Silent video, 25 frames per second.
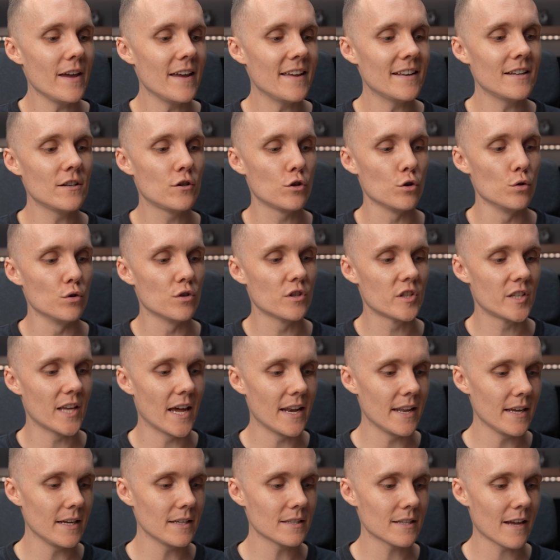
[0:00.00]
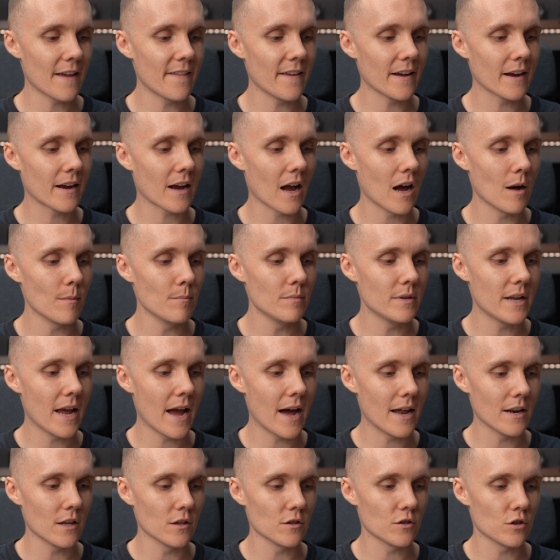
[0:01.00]
into settings and then come
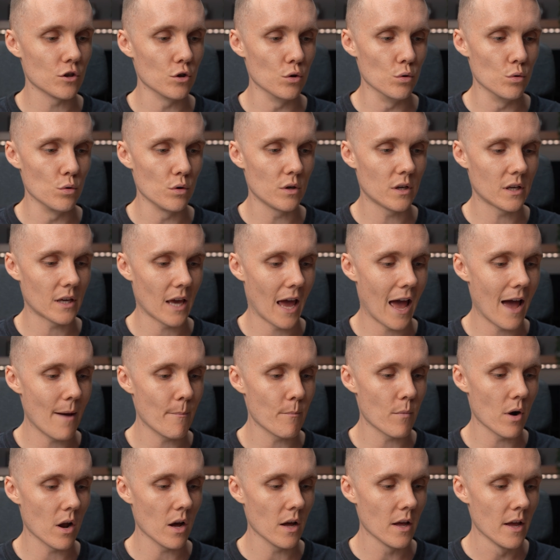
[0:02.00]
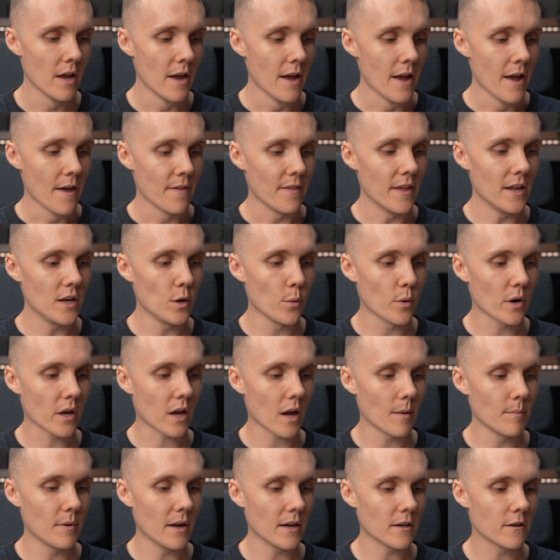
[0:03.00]
down to camera. Then you want to
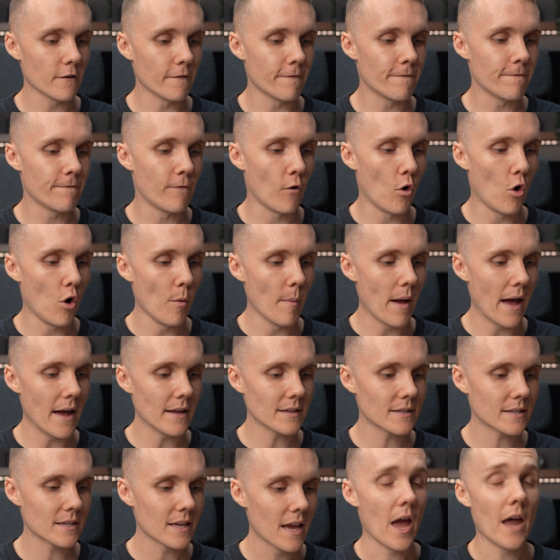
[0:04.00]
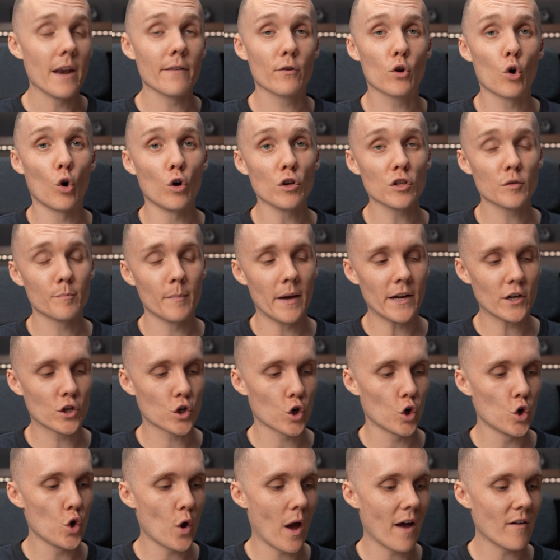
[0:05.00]
come down to formats, and of course, make
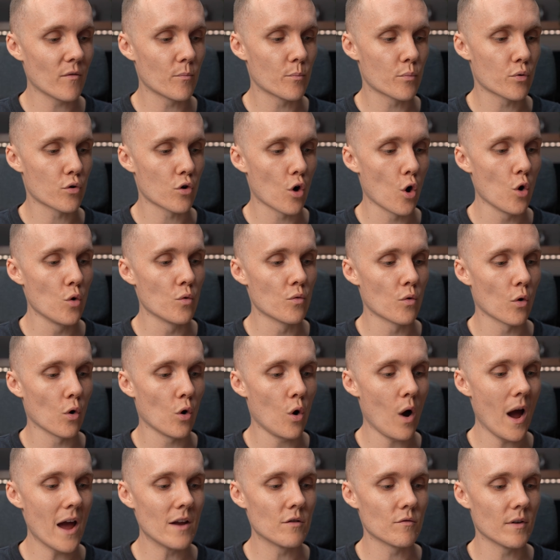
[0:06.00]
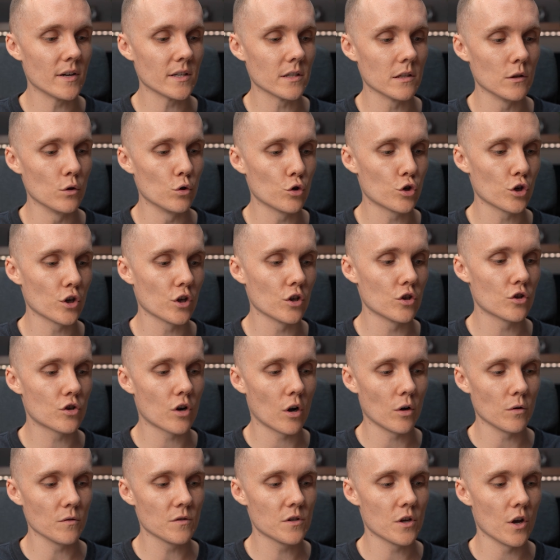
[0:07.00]
sure you have ProRAW and resolution
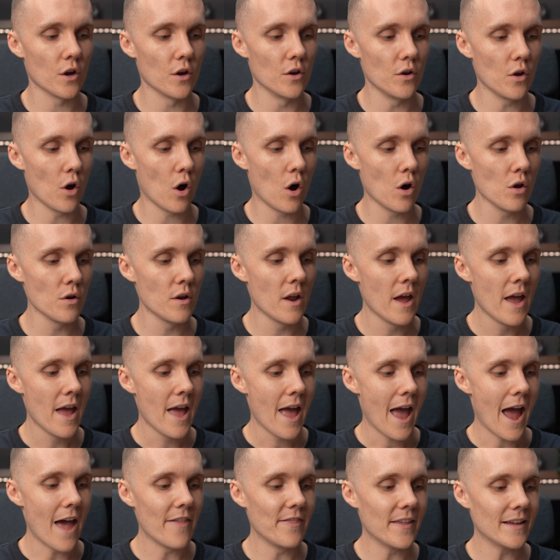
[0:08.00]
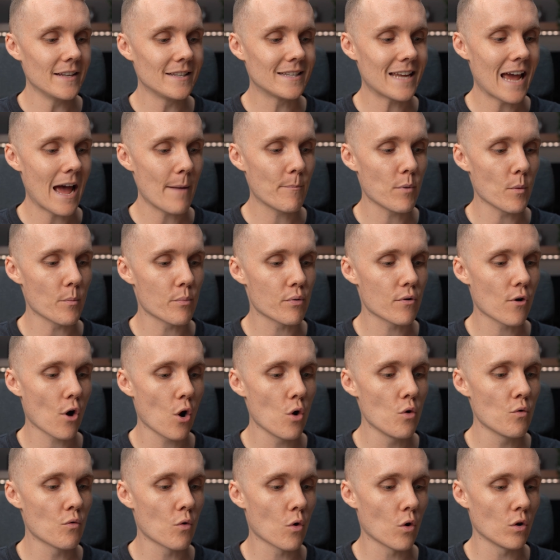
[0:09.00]
control turned on, and then tap
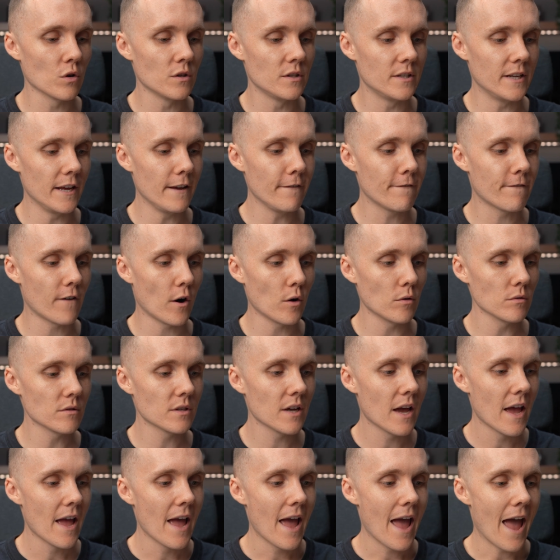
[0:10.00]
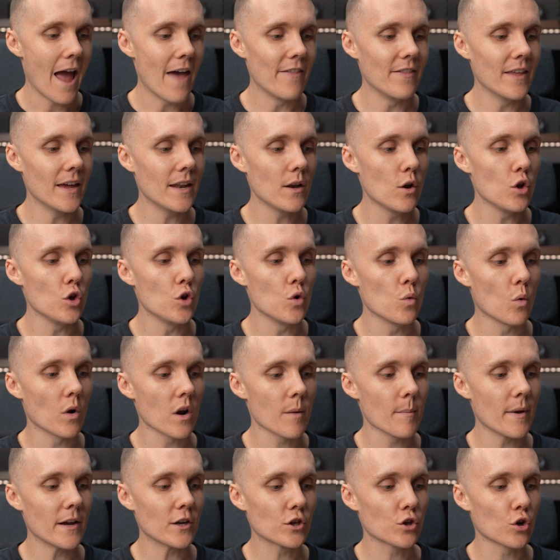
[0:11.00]
ProRAW default. And then you want to
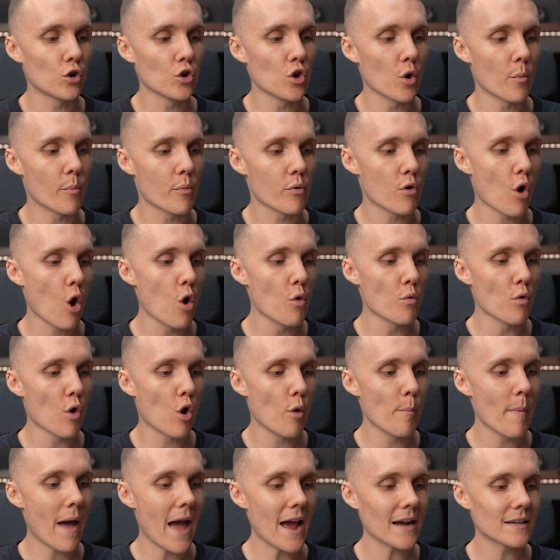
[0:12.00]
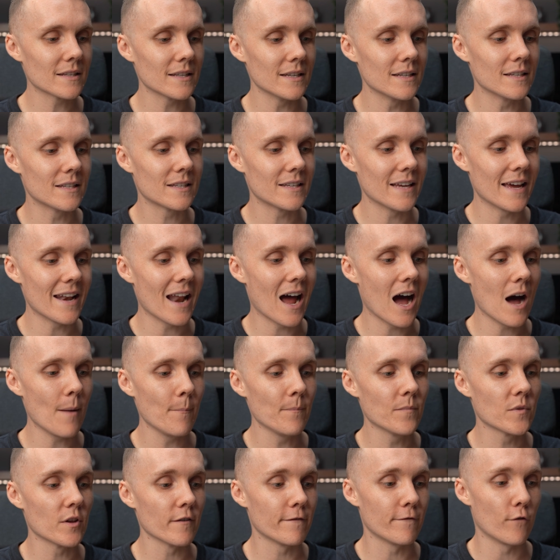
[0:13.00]
make sure your ProRAW max is set
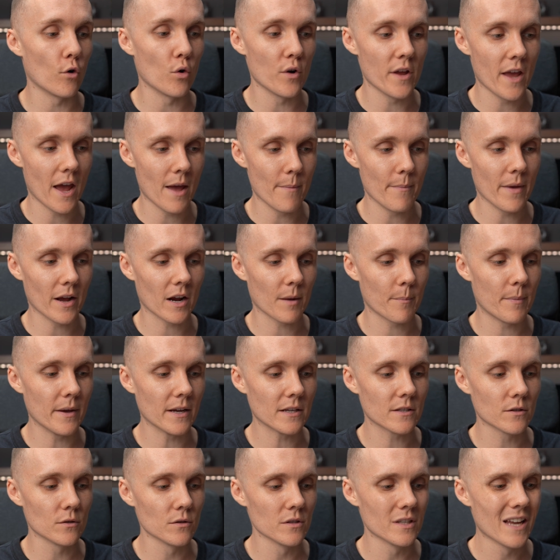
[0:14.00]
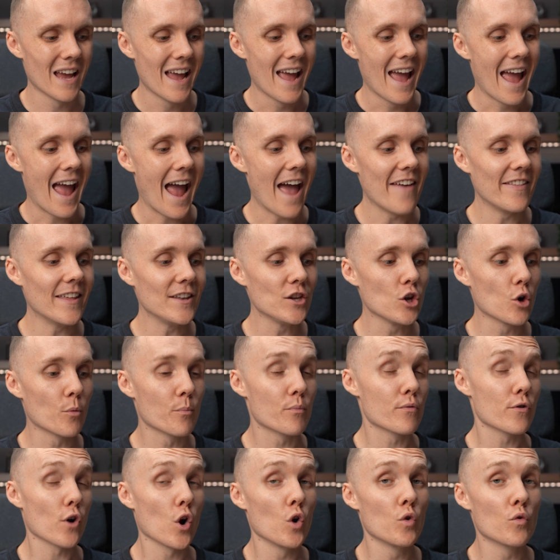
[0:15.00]
up to 48 megapixels. And then your
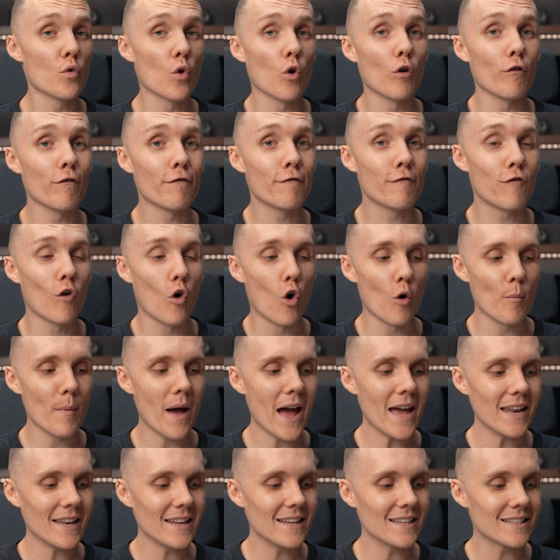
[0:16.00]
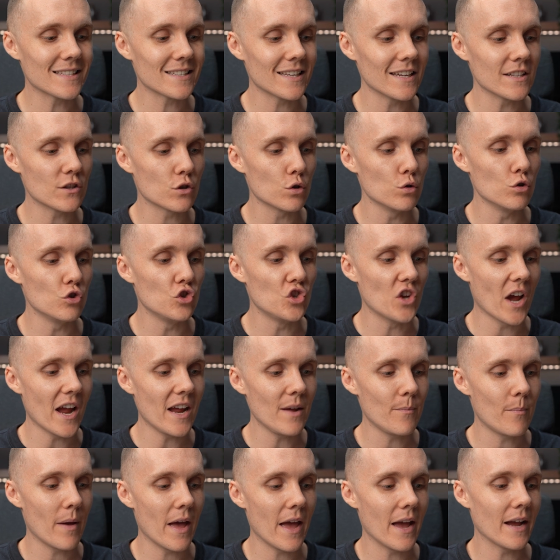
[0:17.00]
ProRAW format is set to
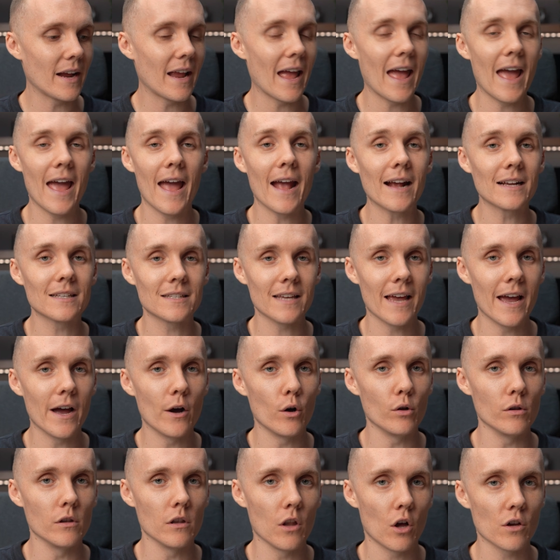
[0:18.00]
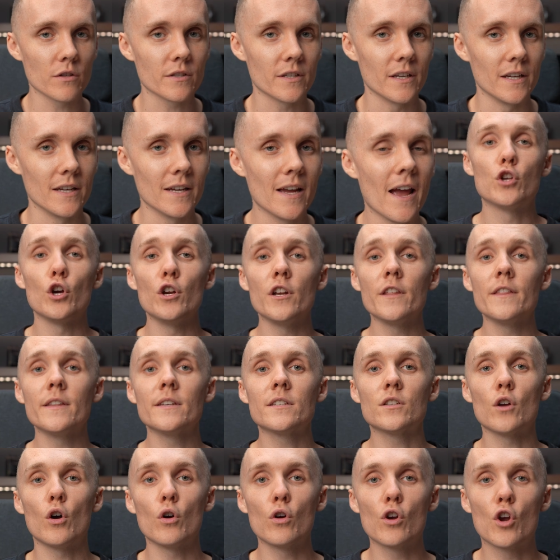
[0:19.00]
JPEG XL lossy. Turning
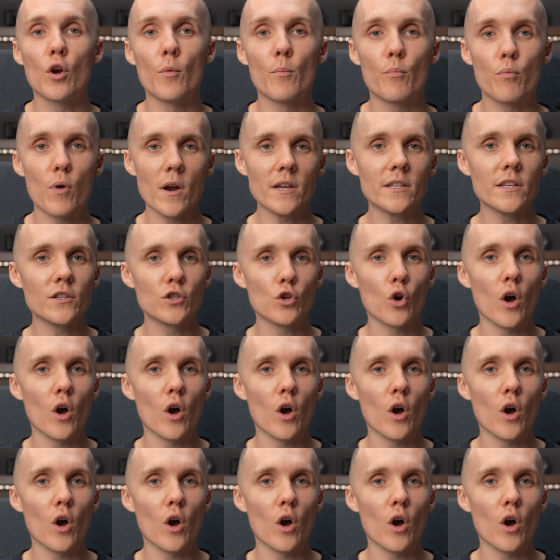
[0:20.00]
this on compresses